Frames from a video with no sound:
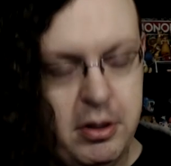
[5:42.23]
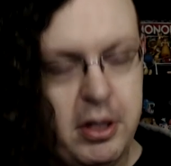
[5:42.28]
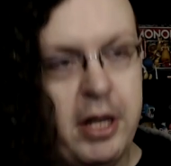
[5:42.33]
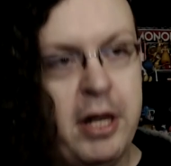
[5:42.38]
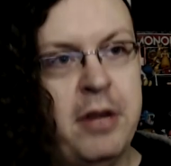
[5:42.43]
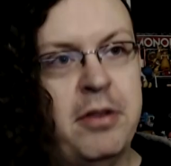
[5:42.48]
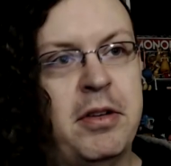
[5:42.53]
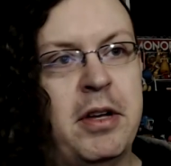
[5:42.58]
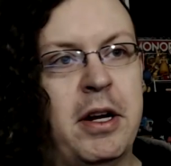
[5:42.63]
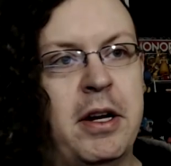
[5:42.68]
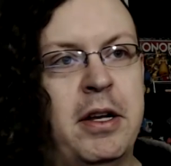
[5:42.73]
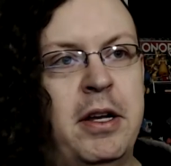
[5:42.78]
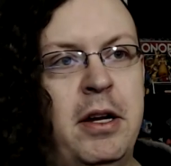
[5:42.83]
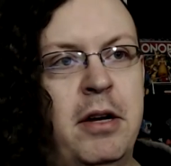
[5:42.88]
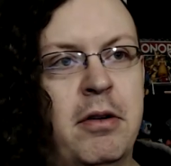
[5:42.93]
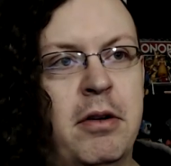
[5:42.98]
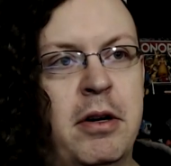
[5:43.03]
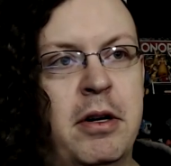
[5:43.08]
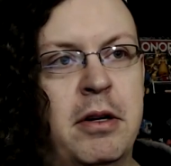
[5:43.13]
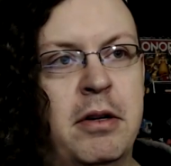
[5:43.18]
and it's got a key
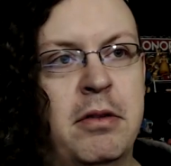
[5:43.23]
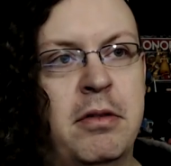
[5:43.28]
ring,